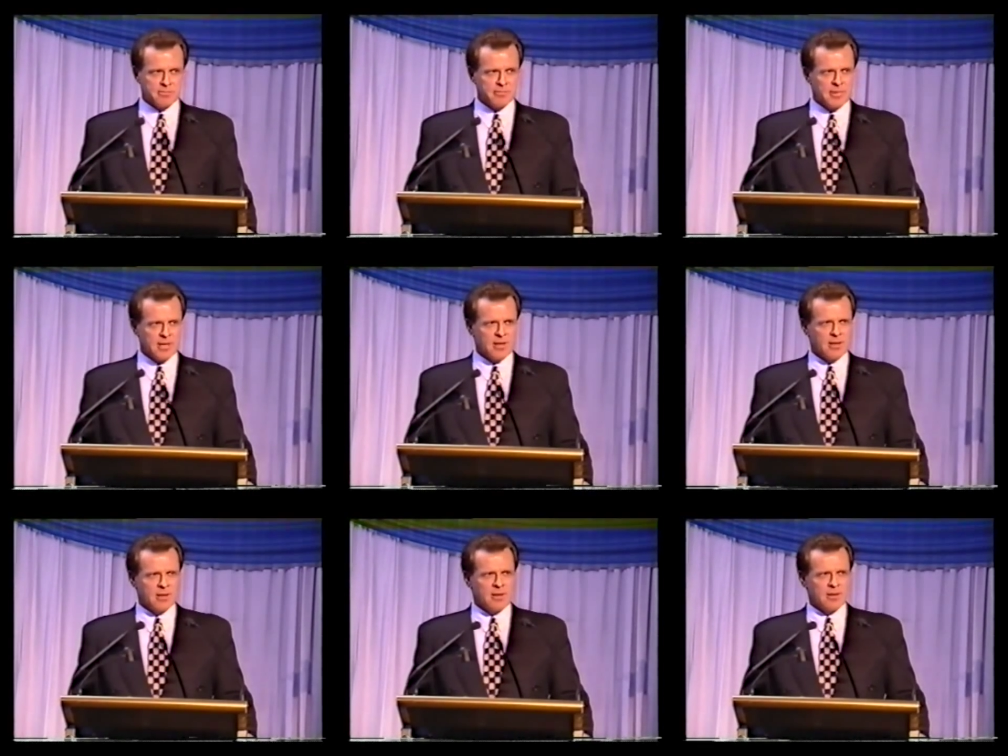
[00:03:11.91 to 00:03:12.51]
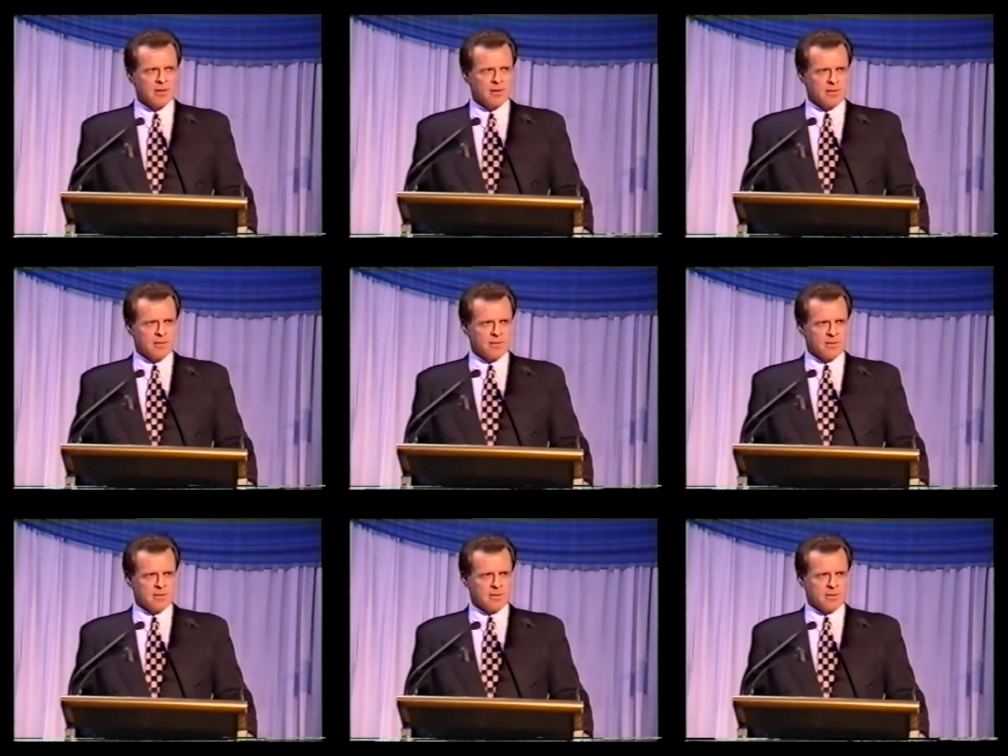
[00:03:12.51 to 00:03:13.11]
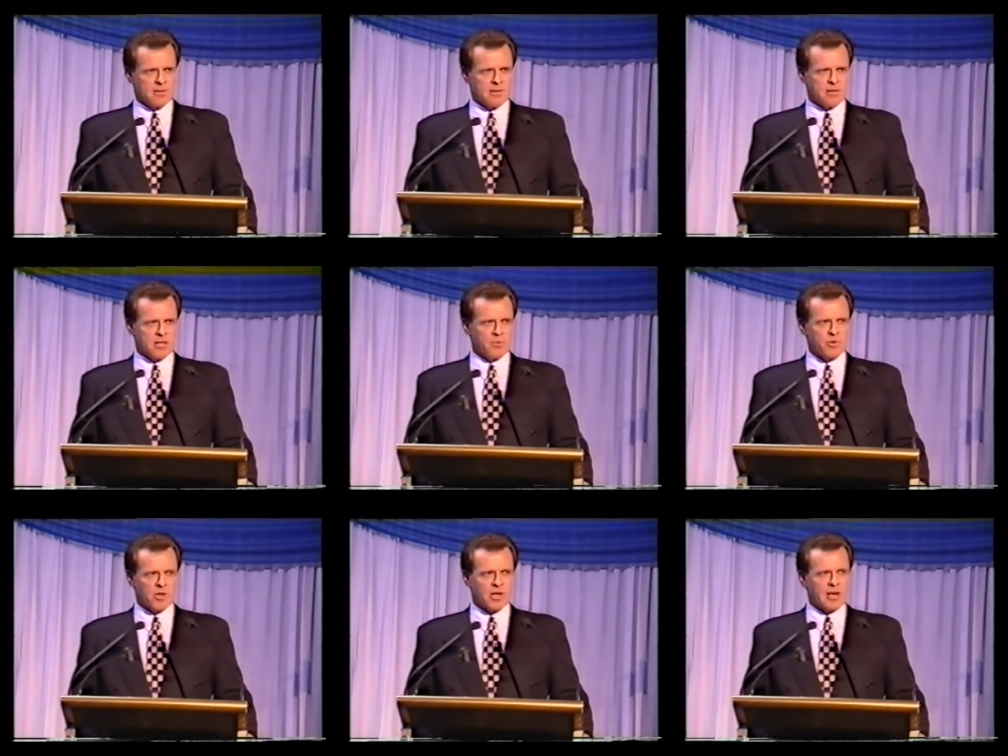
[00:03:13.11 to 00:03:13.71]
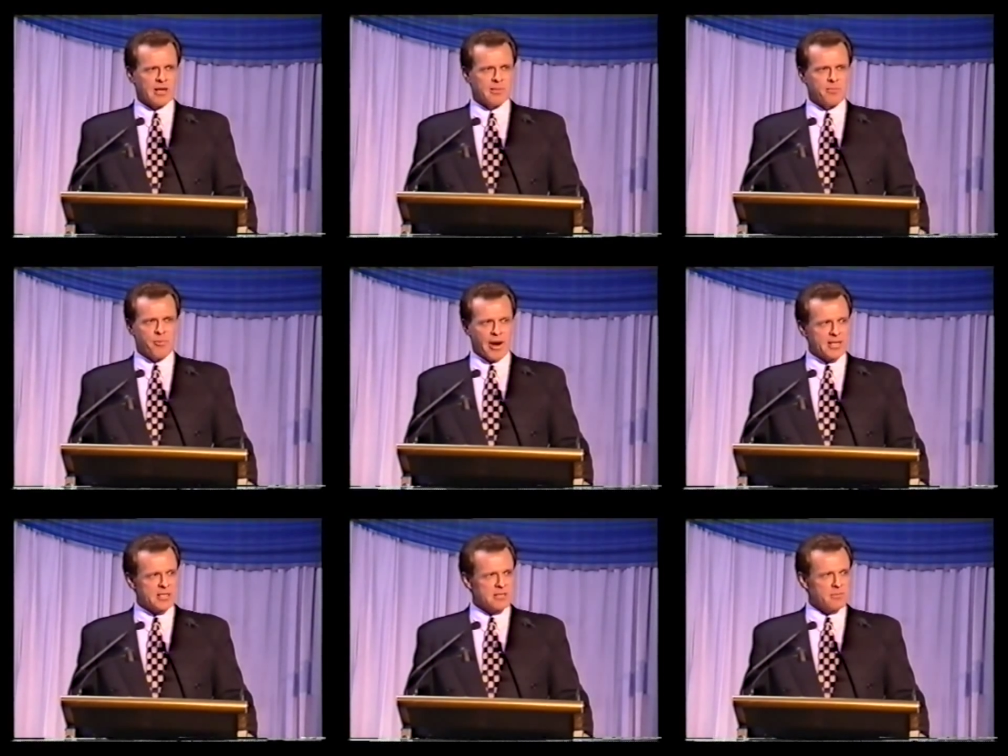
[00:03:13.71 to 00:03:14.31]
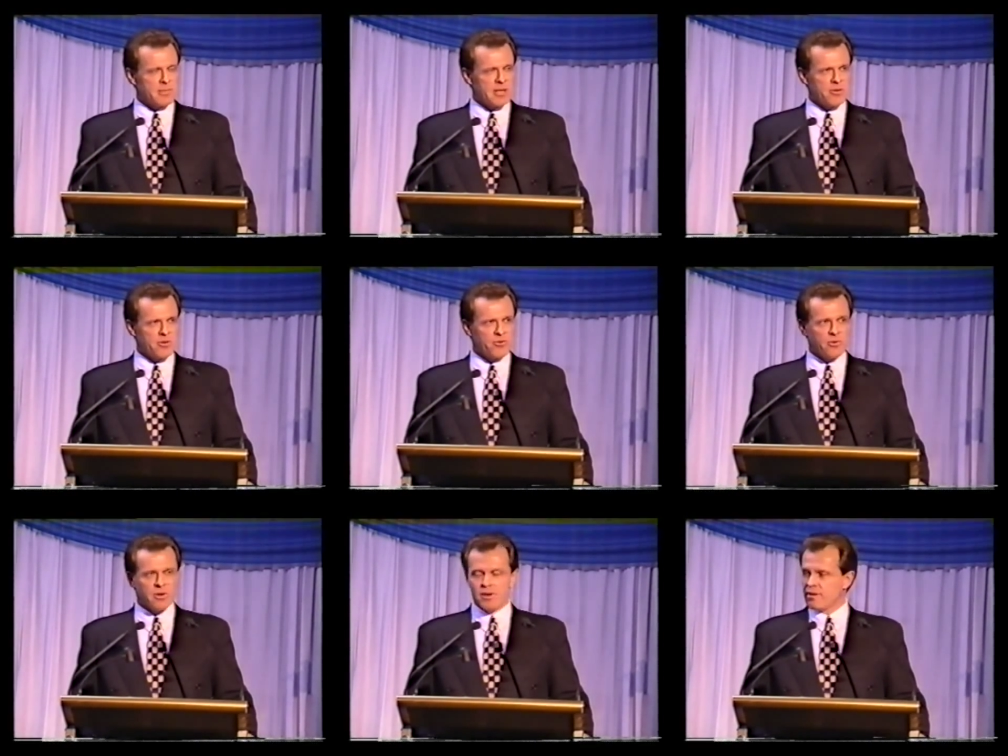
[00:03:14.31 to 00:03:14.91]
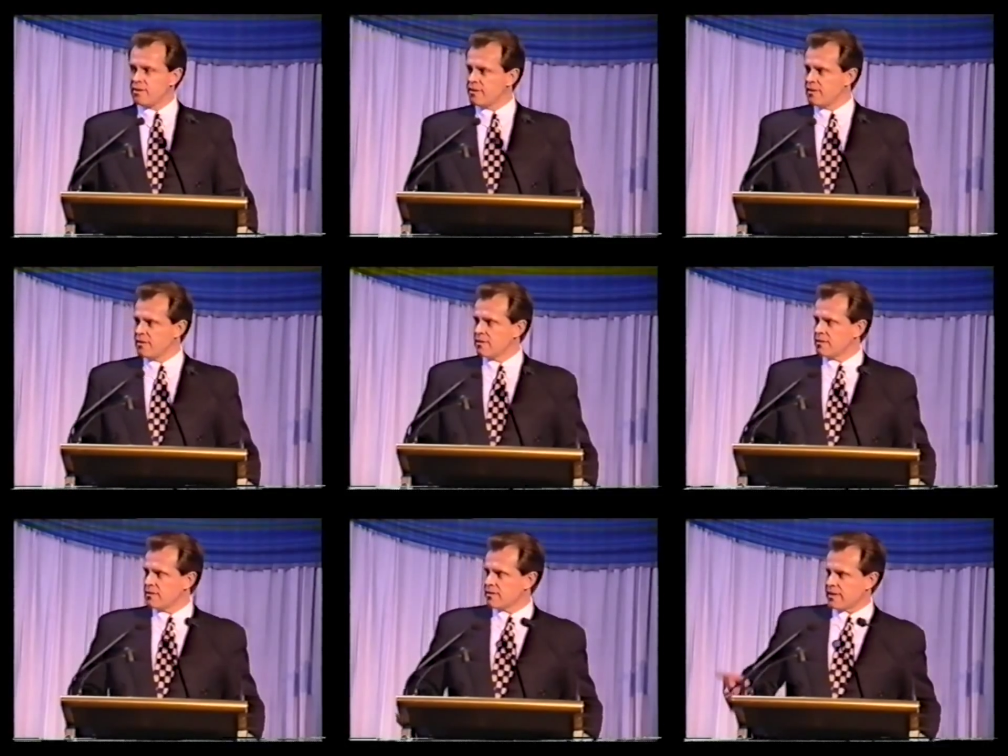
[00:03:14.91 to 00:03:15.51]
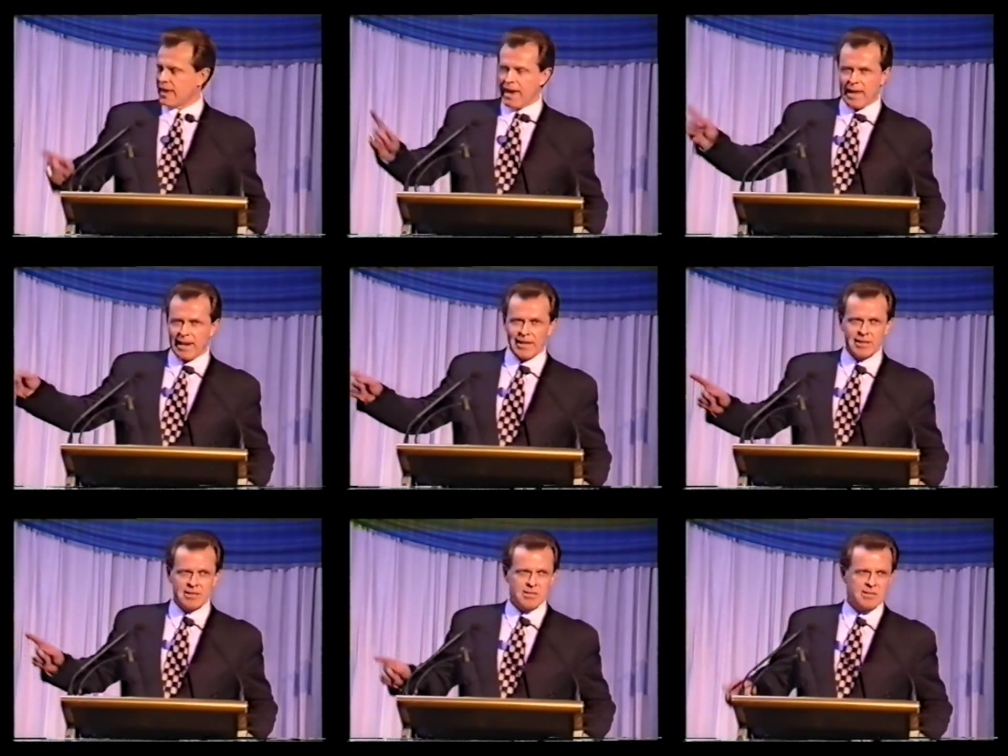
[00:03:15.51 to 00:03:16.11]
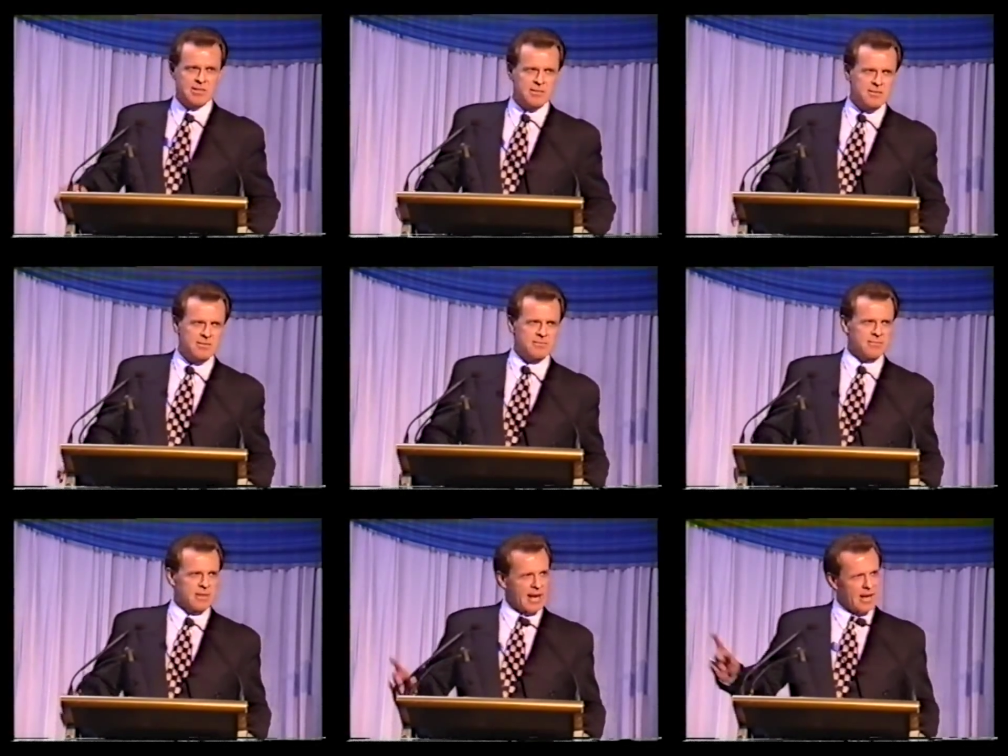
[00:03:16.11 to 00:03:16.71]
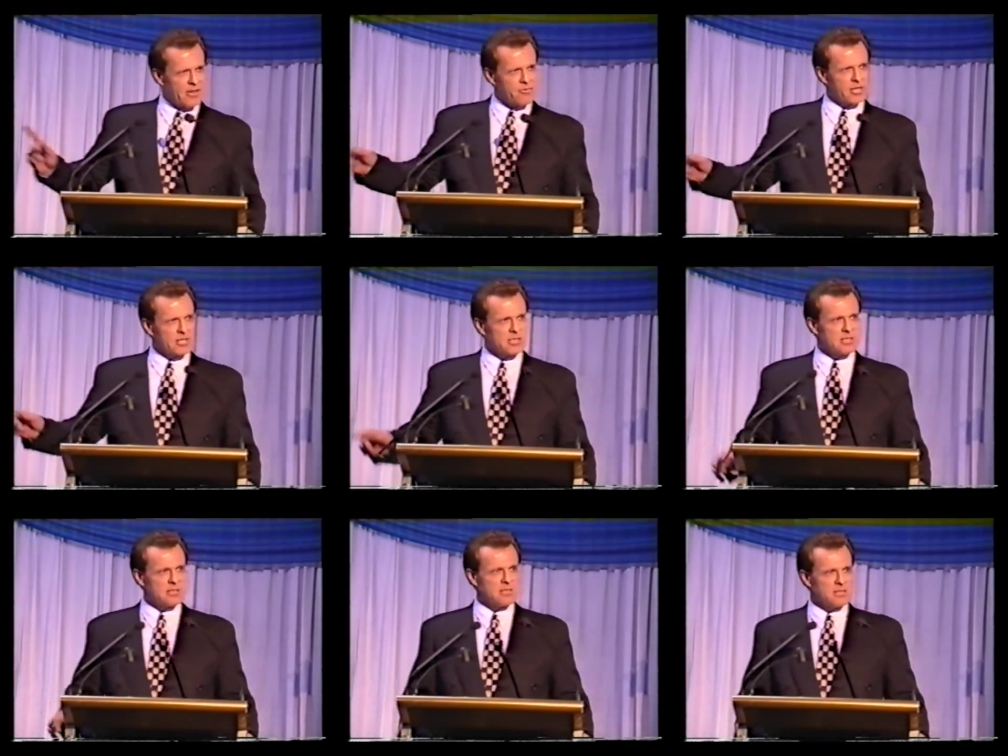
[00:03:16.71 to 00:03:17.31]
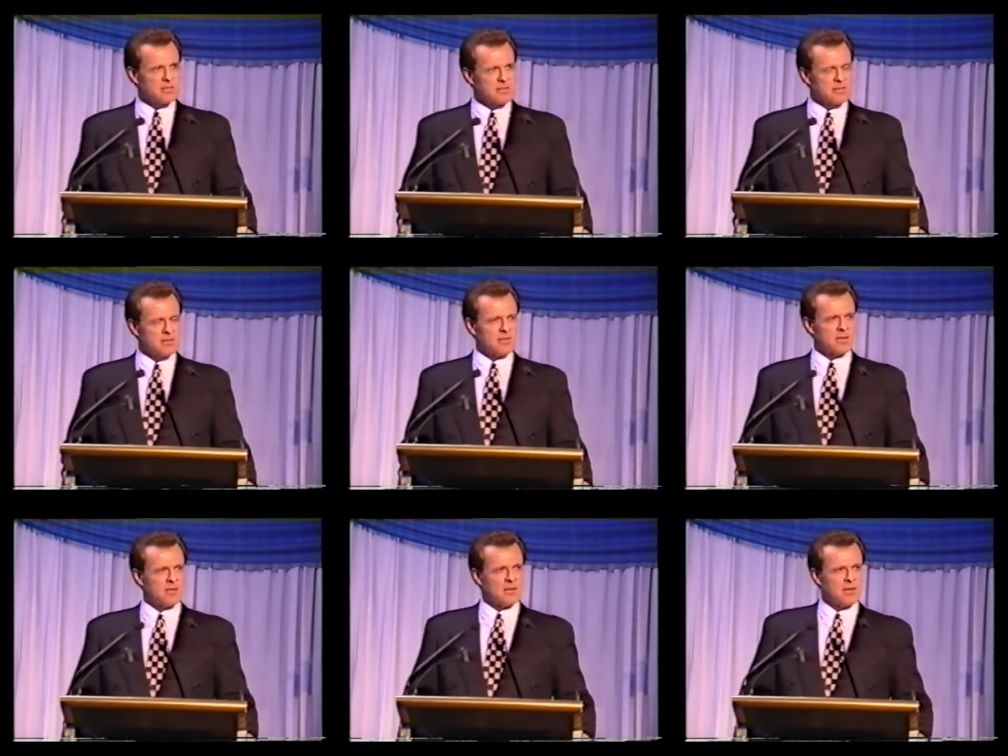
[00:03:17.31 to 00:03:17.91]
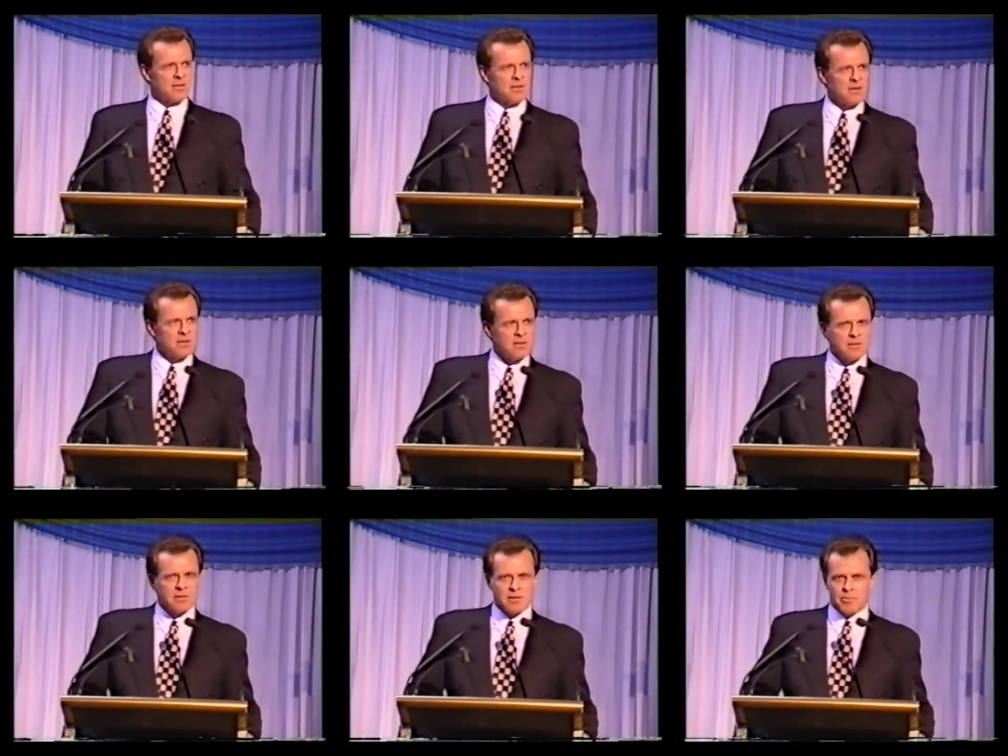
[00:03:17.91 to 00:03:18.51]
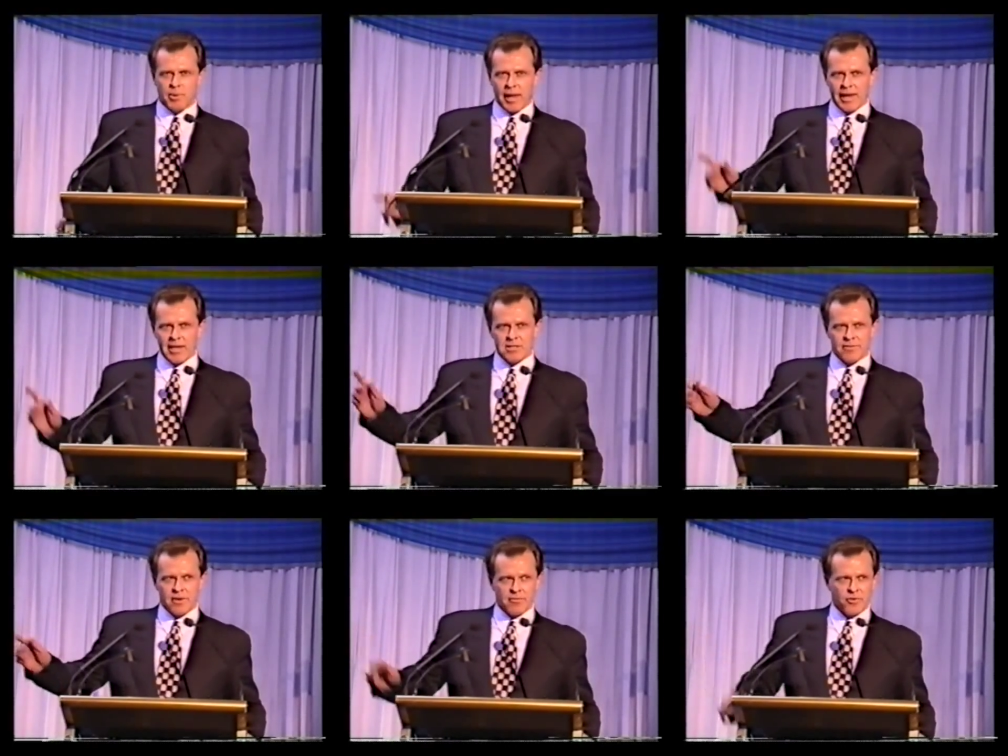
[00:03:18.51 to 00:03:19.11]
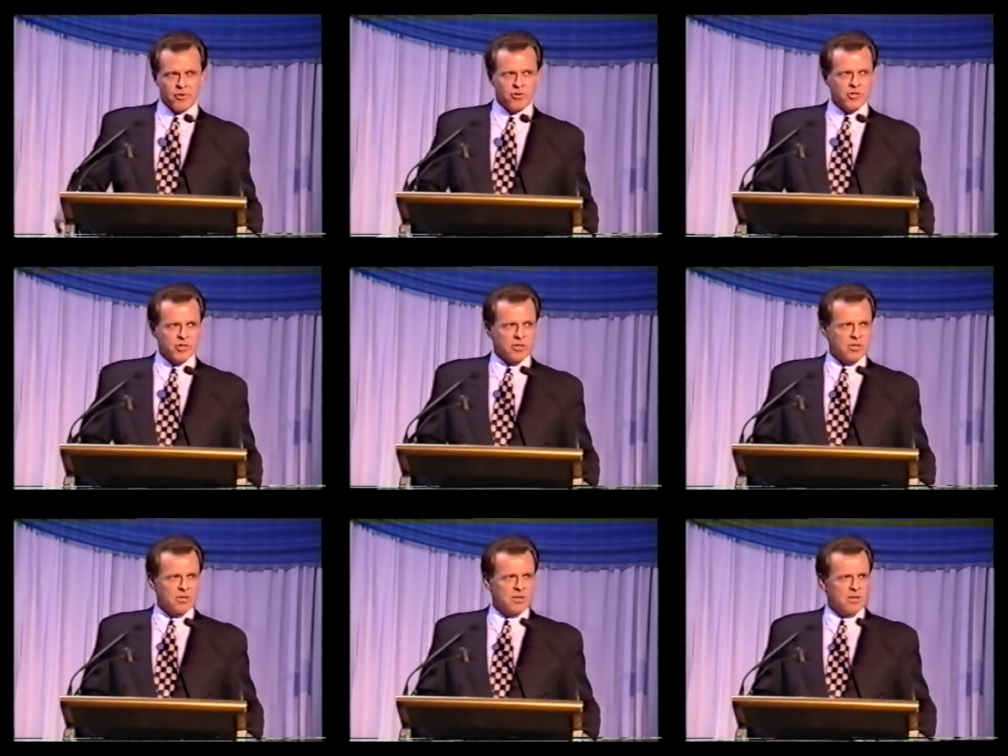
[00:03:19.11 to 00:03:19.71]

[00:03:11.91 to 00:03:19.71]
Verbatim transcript: Do you think we're not going to embrace them into the Halligans, the Hetheringtons, the players of our future?